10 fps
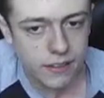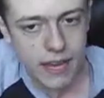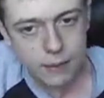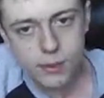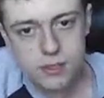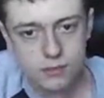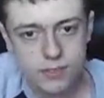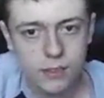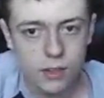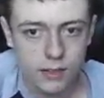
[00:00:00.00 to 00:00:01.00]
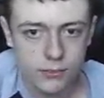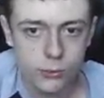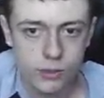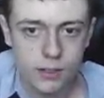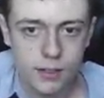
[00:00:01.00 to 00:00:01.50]
the game doesn't feel like
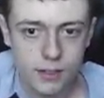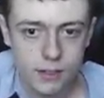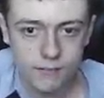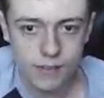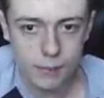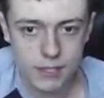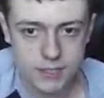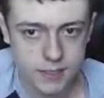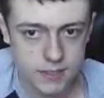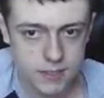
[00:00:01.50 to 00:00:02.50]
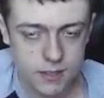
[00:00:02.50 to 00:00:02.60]
Fortnite. If that makes sense.